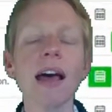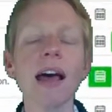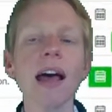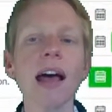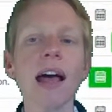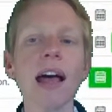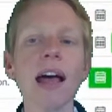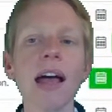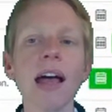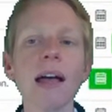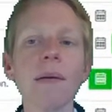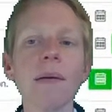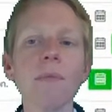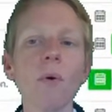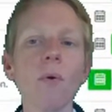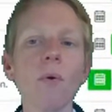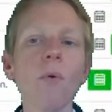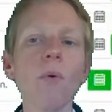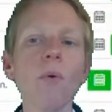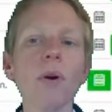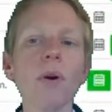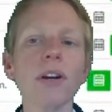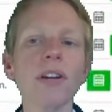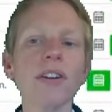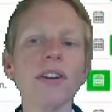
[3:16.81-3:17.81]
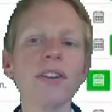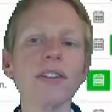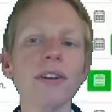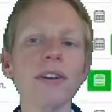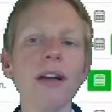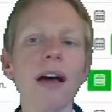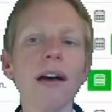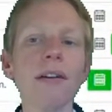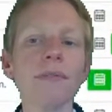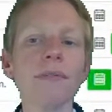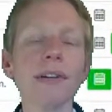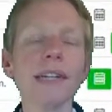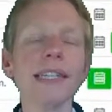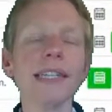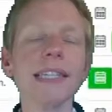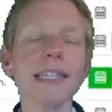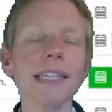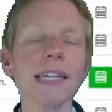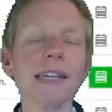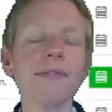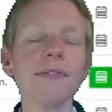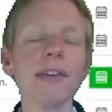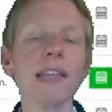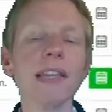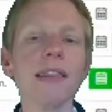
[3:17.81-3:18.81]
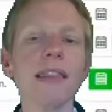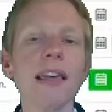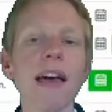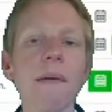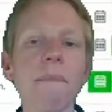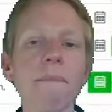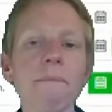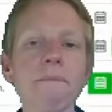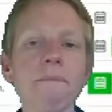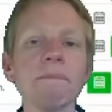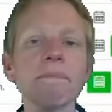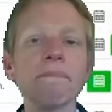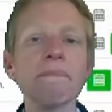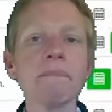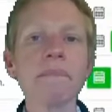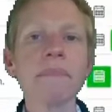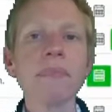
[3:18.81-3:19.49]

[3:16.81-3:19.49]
or you're not receiving them